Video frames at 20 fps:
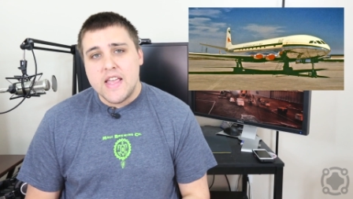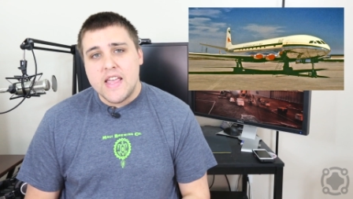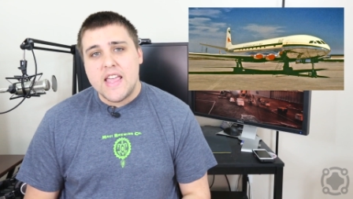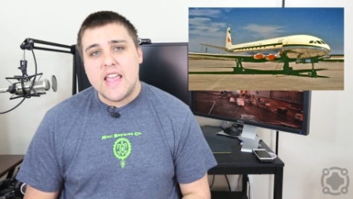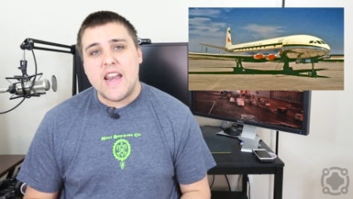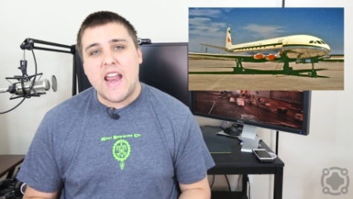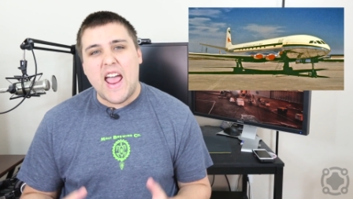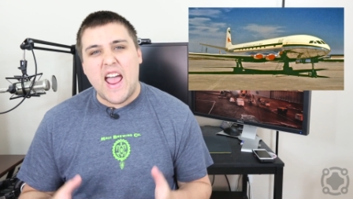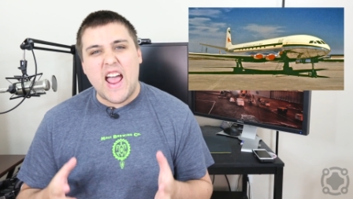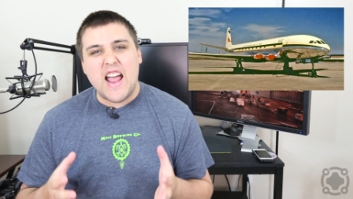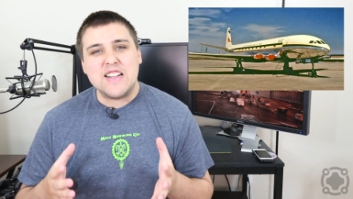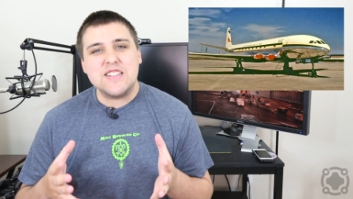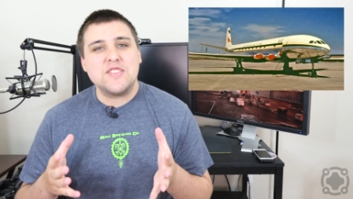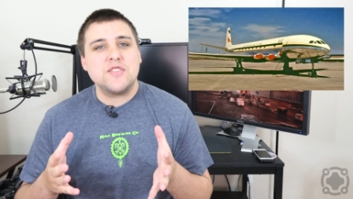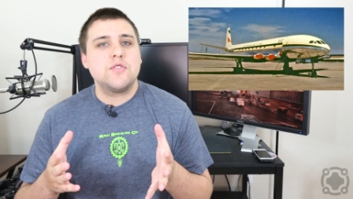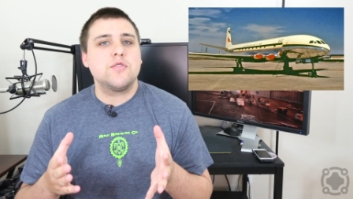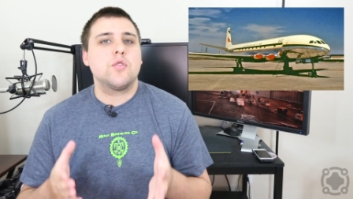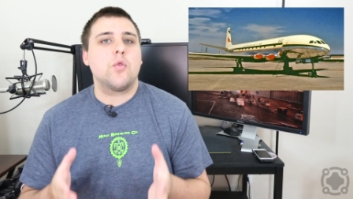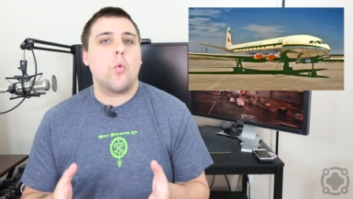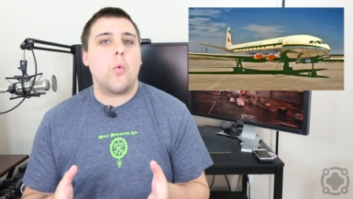It had
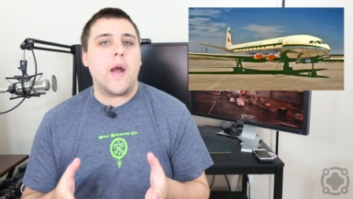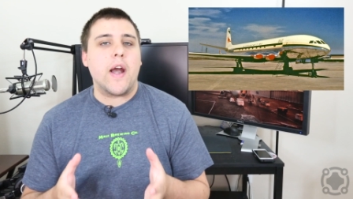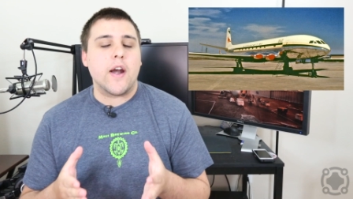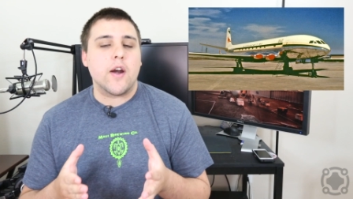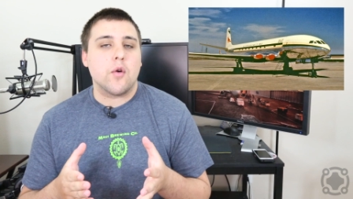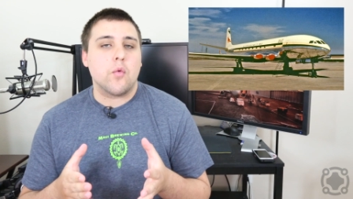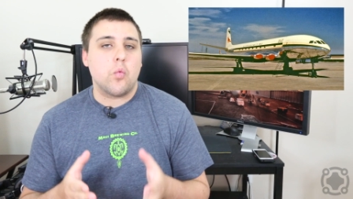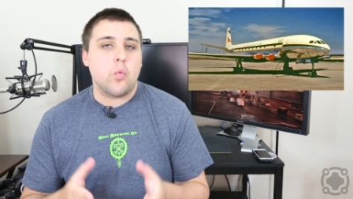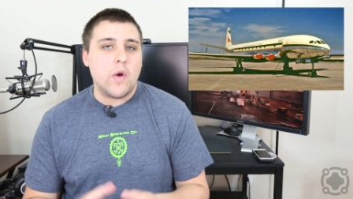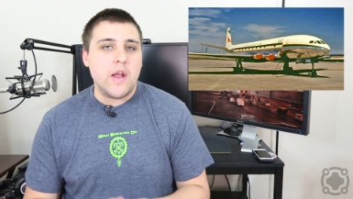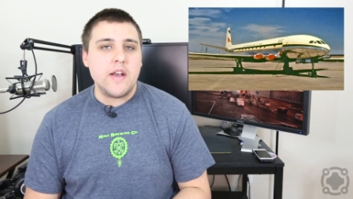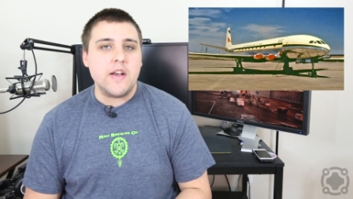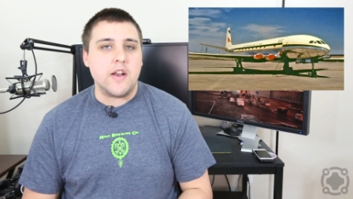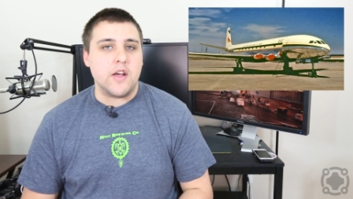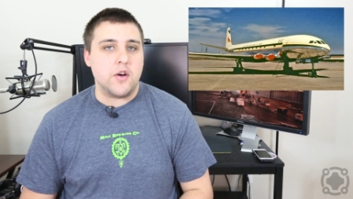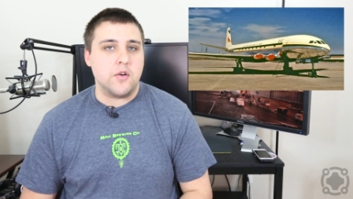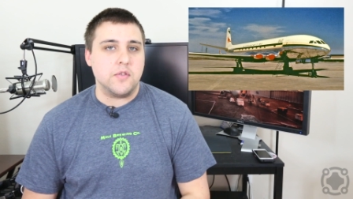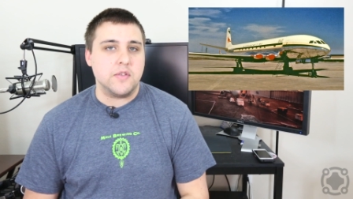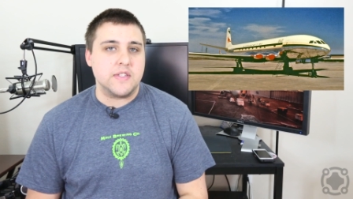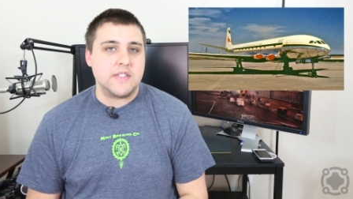square
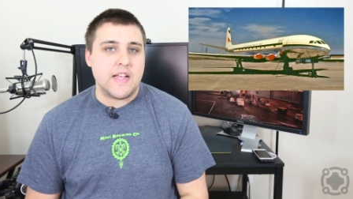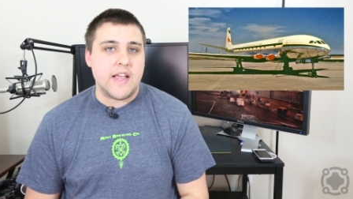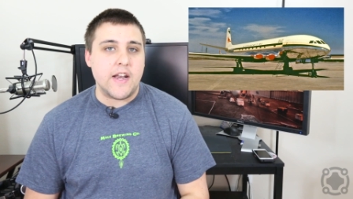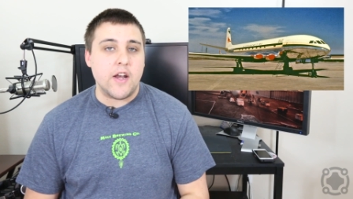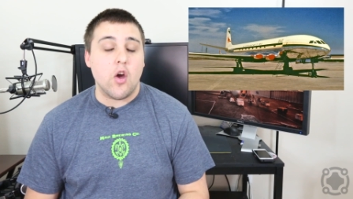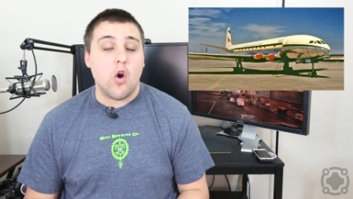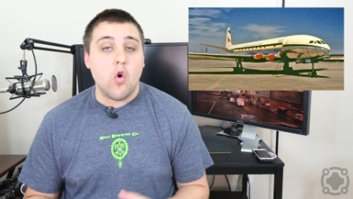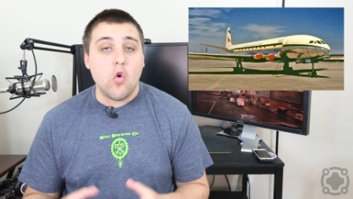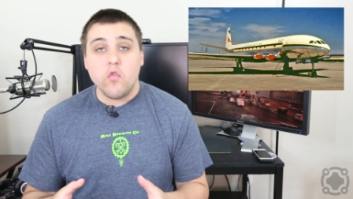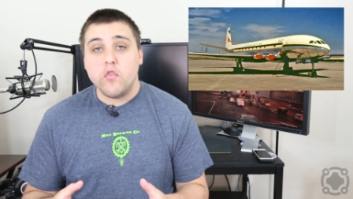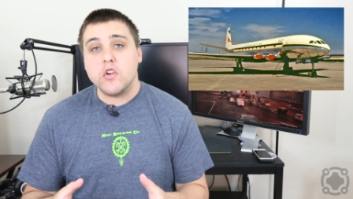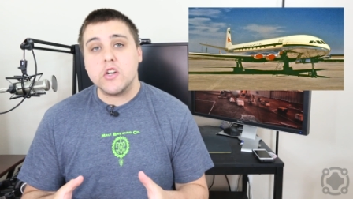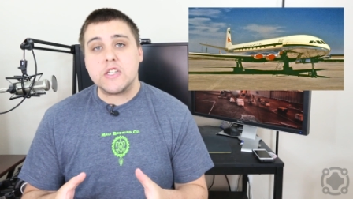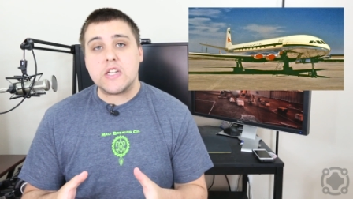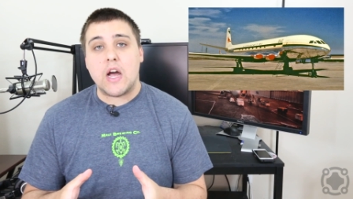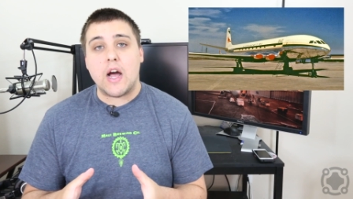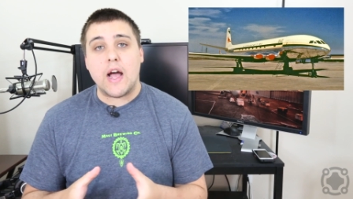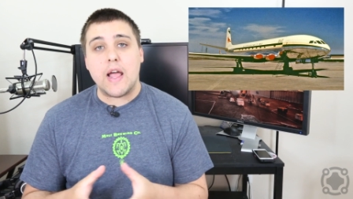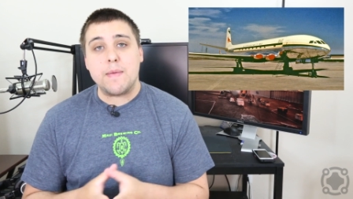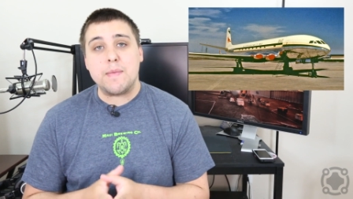windows, and over
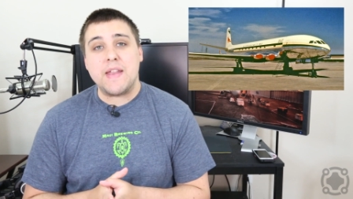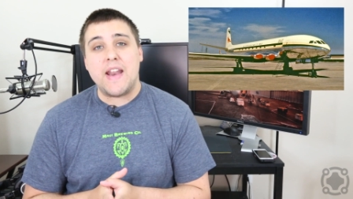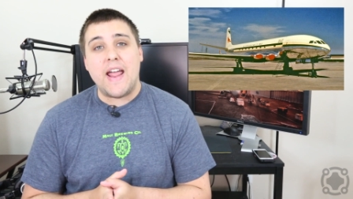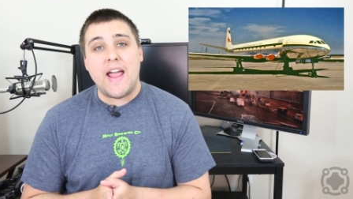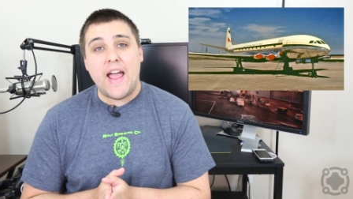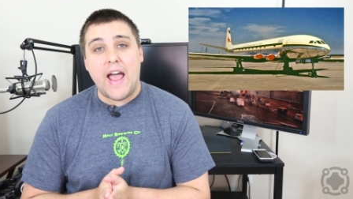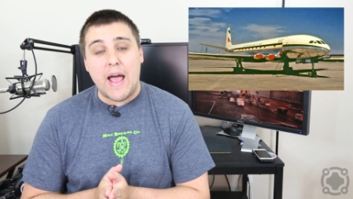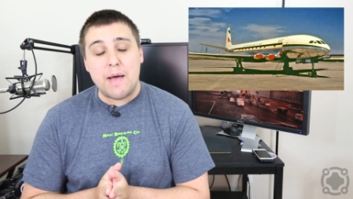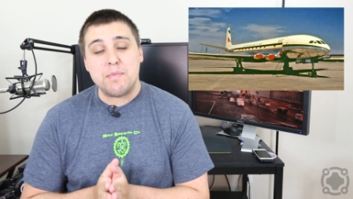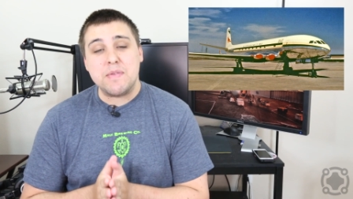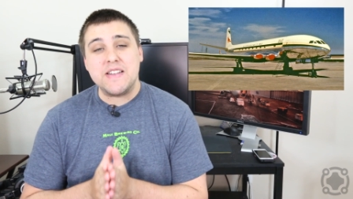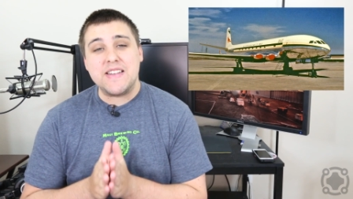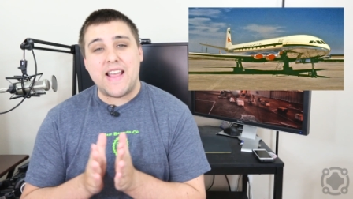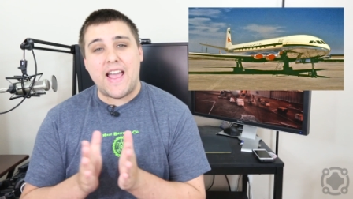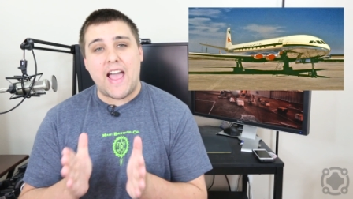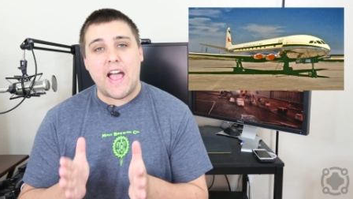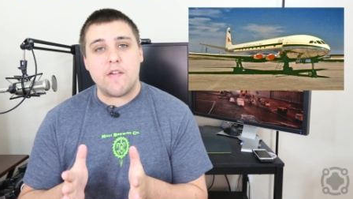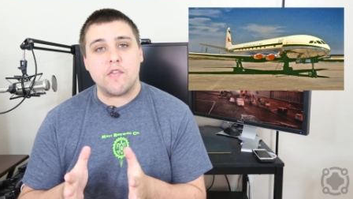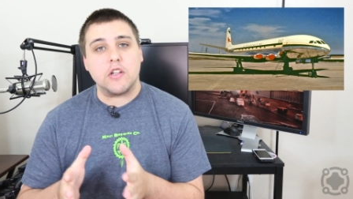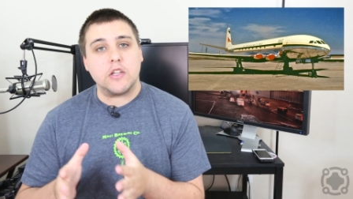time it happened to
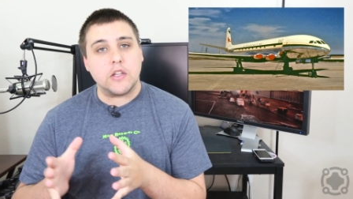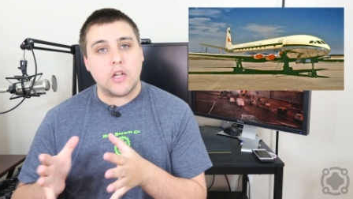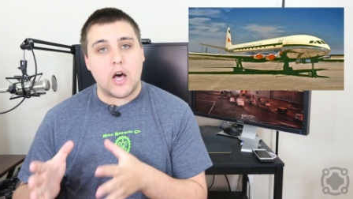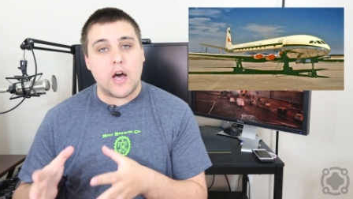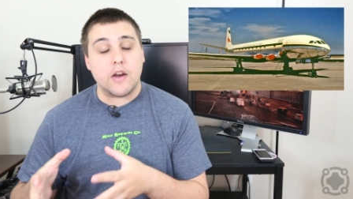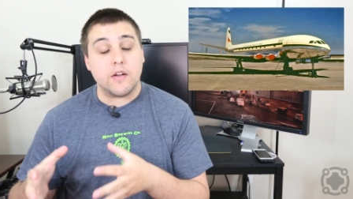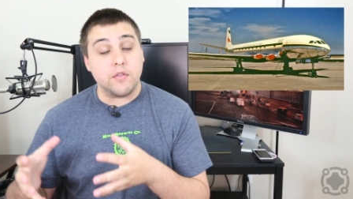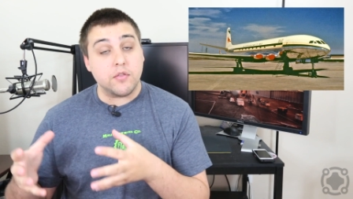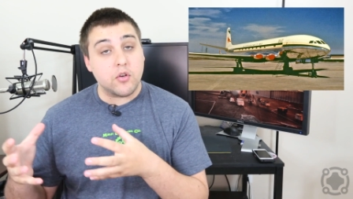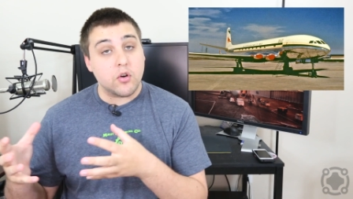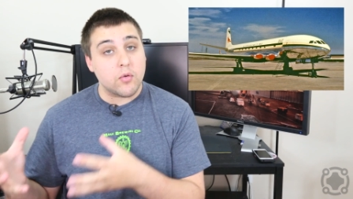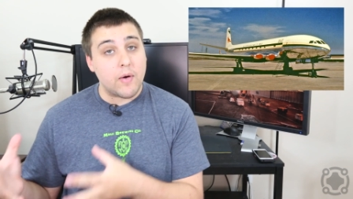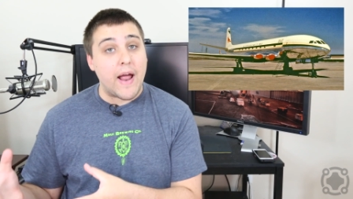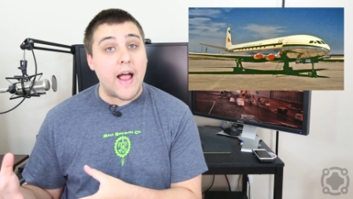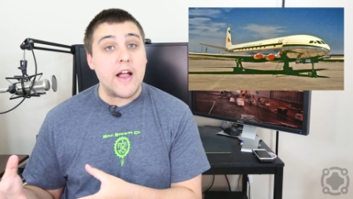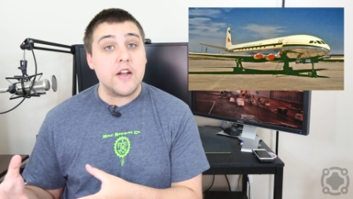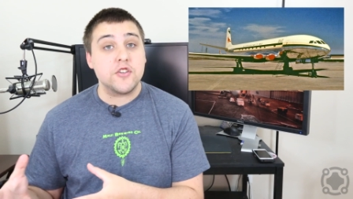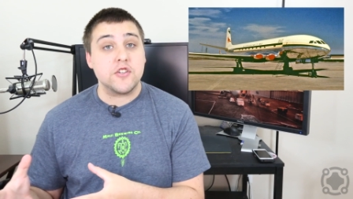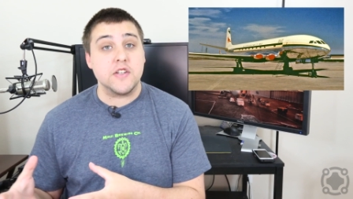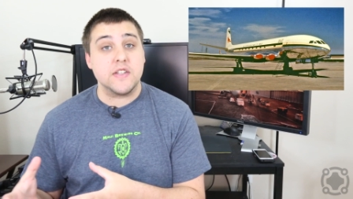have a lot of
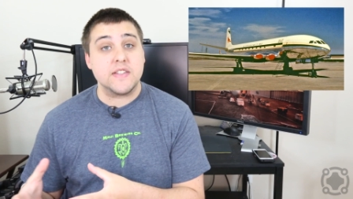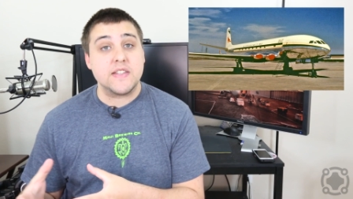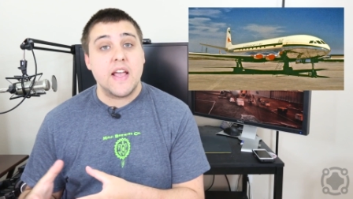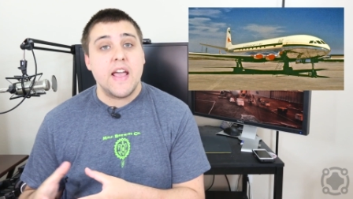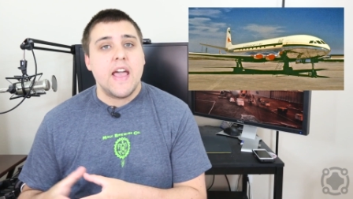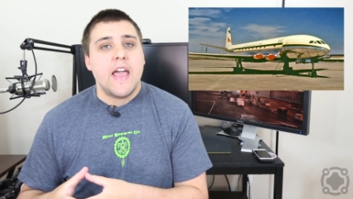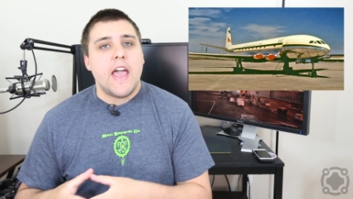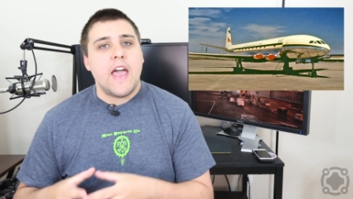crashes,